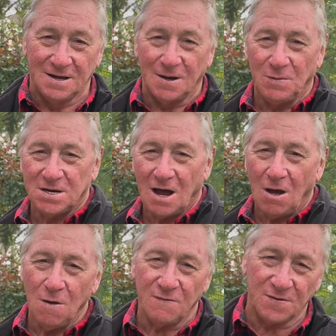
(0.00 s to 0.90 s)
And when you
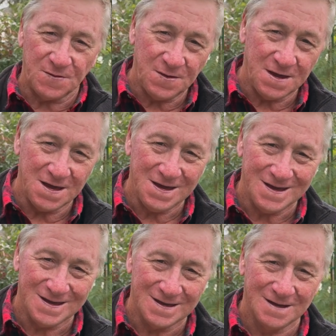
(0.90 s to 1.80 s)
overthink,
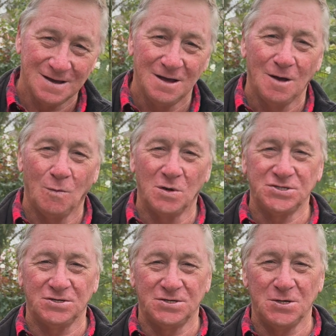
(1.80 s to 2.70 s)

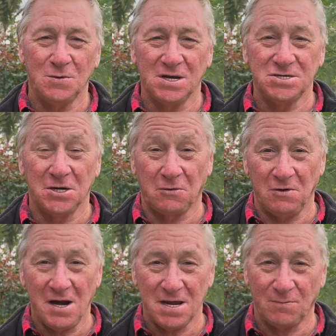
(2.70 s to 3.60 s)
what you're doing is you're
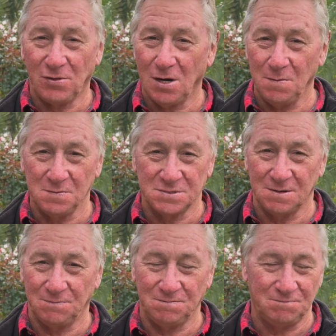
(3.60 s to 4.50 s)
creating problems
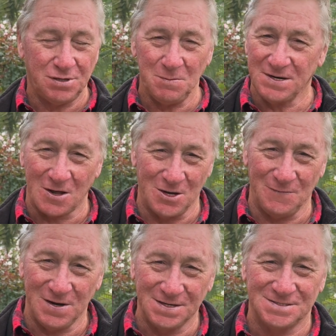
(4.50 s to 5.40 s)
that probably don't
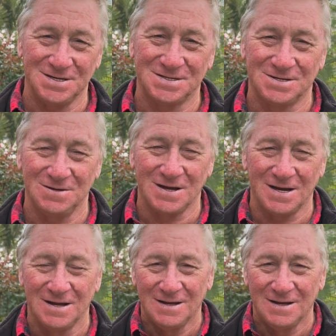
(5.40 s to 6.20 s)
even exist, do they?